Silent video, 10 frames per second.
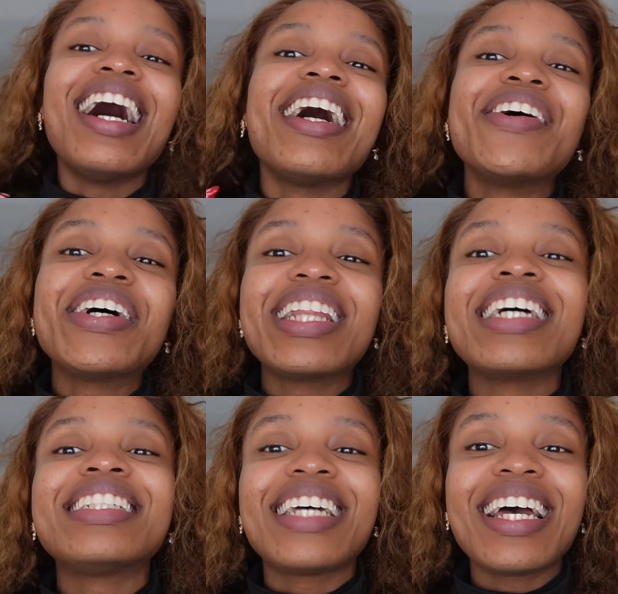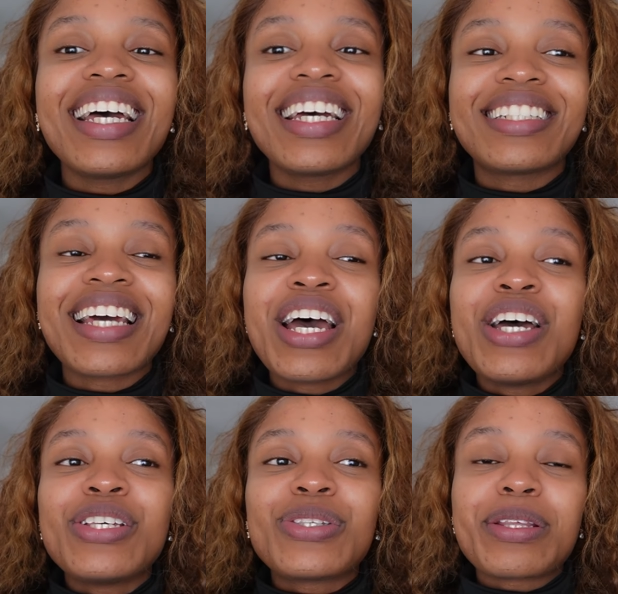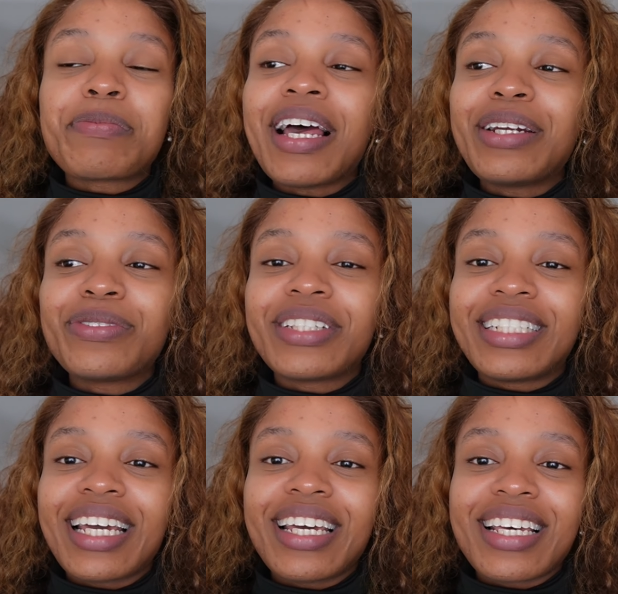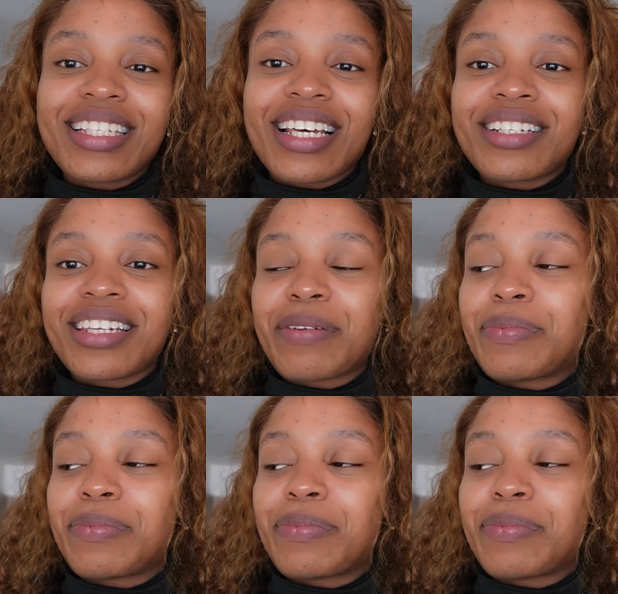I really did. So the plan of the day is that I